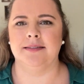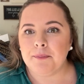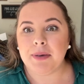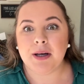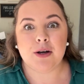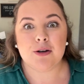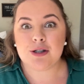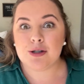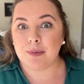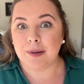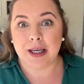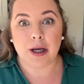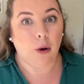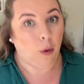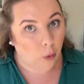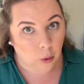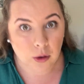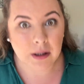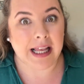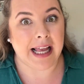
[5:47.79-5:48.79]
Because we
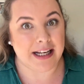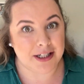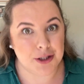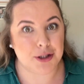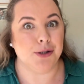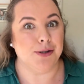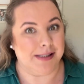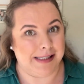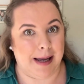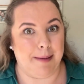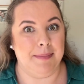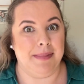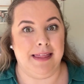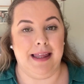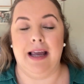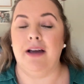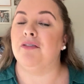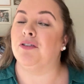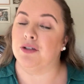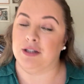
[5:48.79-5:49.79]
all can do
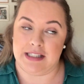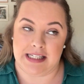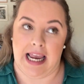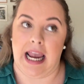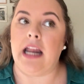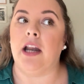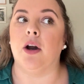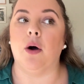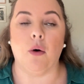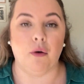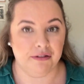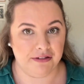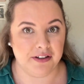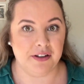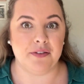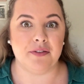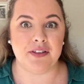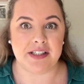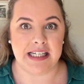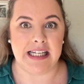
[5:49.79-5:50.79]
something for 10 or
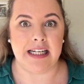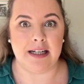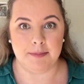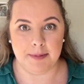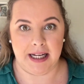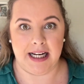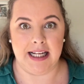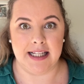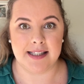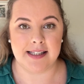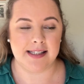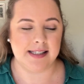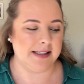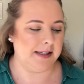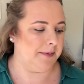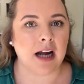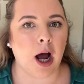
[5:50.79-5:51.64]
15 minutes.